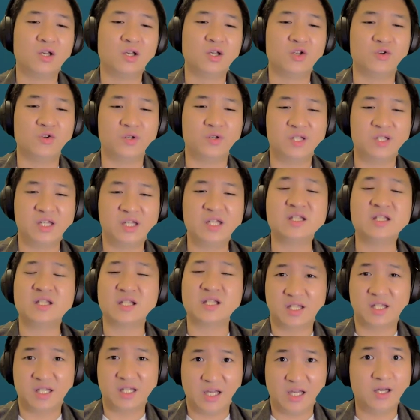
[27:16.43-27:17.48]
you
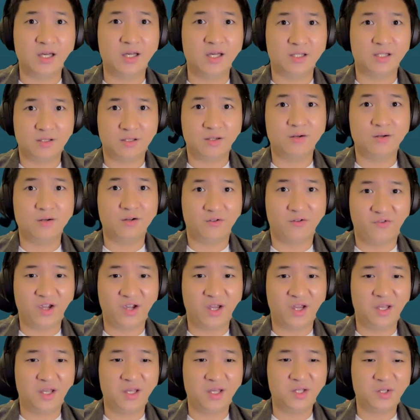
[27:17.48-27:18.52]
synthesize all your
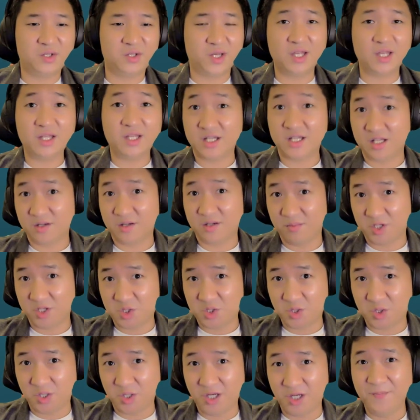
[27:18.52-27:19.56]
findings. Okay, that's number
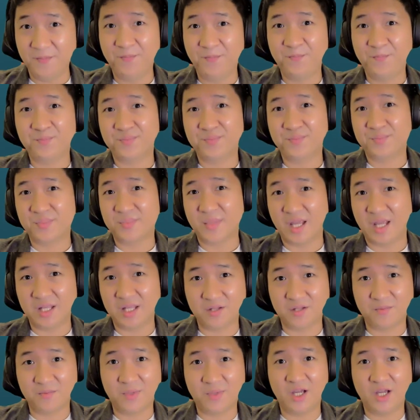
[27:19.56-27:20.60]
three. That's
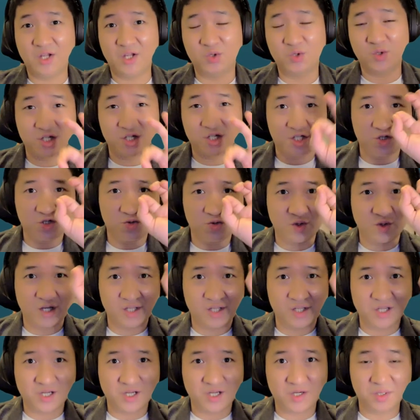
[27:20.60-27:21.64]
the part you actually write
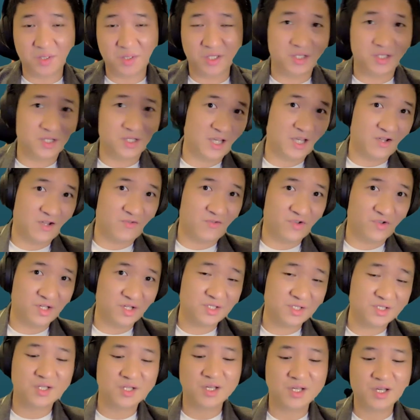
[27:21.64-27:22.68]
down in the
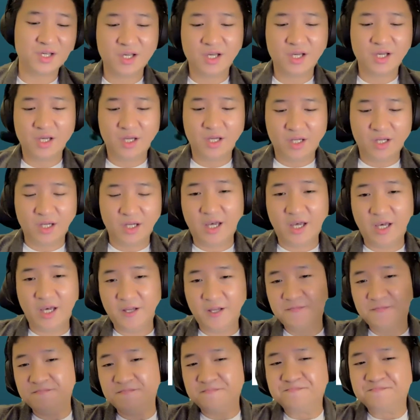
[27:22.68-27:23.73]
canvas. And